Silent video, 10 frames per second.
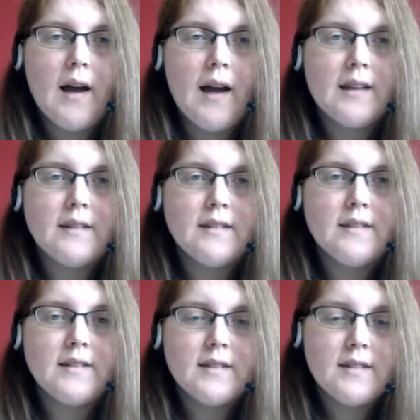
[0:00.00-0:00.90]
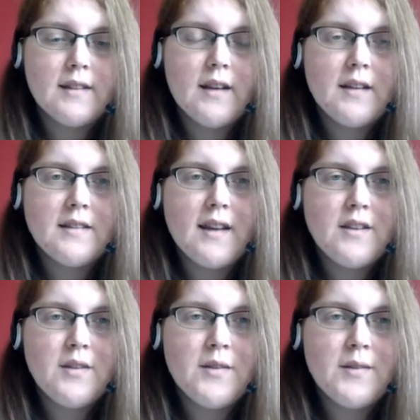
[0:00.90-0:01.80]
And
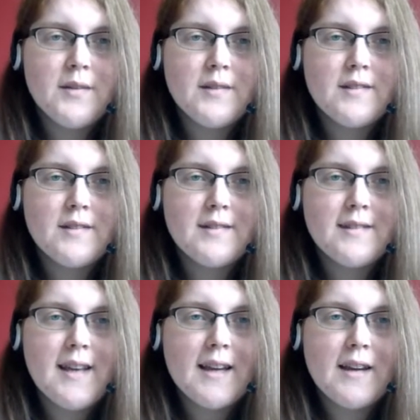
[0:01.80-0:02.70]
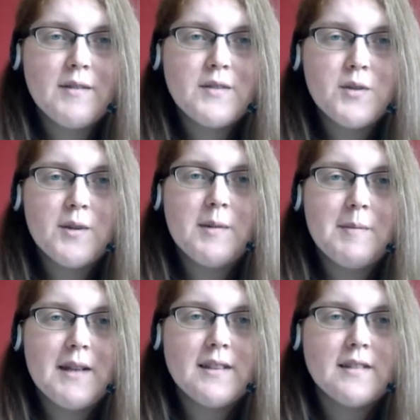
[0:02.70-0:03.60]
then you tack it with drawing
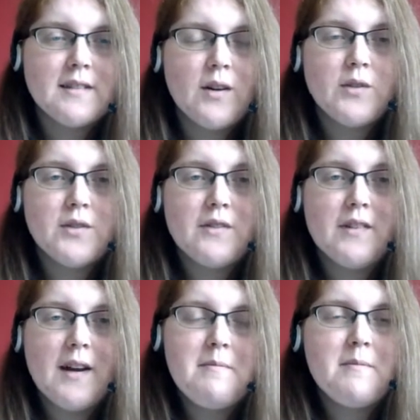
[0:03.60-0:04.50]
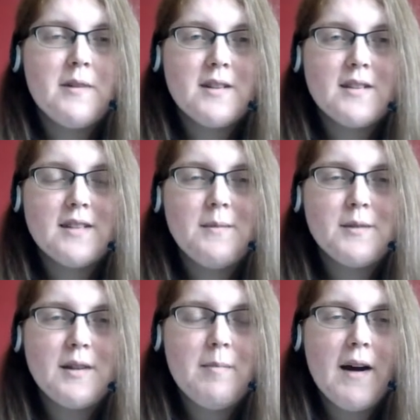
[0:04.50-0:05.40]
pins onto the frame, which
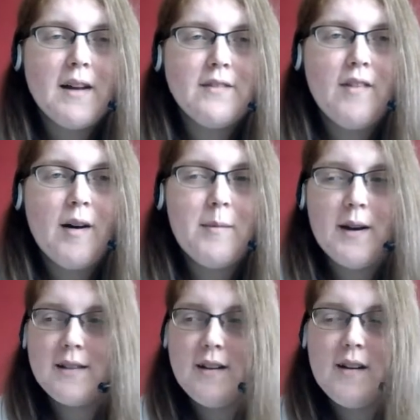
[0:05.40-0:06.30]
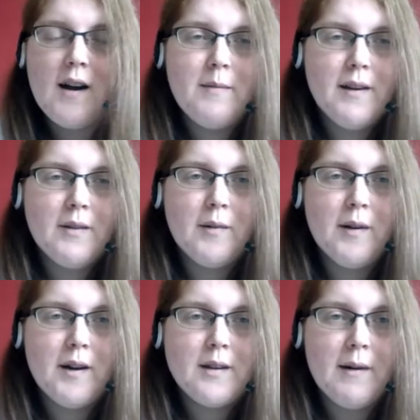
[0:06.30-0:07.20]
seems really bad for the fabric, so I'm a little
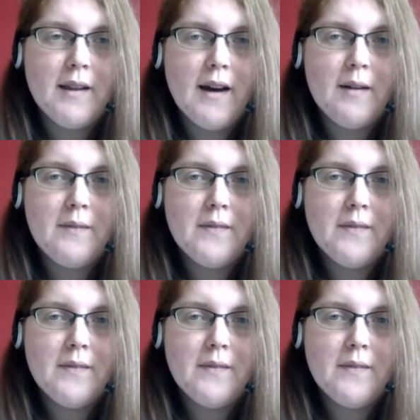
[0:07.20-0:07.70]
worried about that.